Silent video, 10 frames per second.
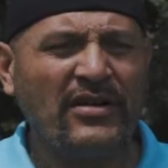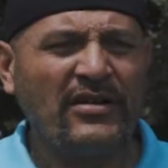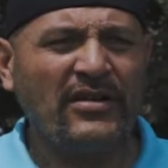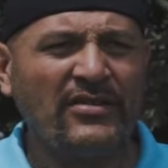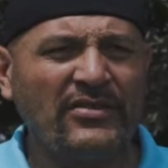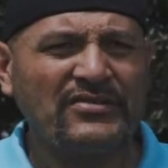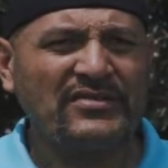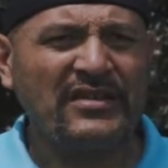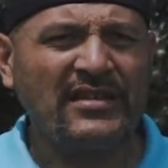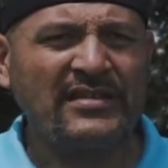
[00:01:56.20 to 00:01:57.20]
bit
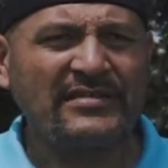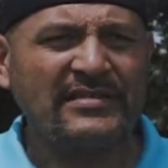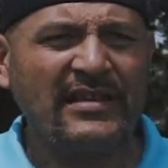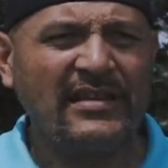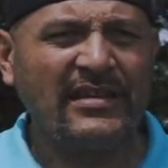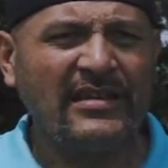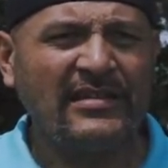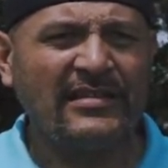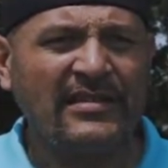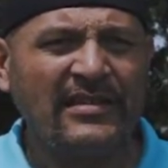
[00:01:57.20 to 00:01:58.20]
with
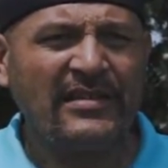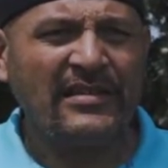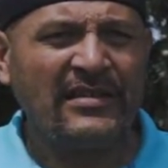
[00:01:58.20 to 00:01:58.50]
launch monitor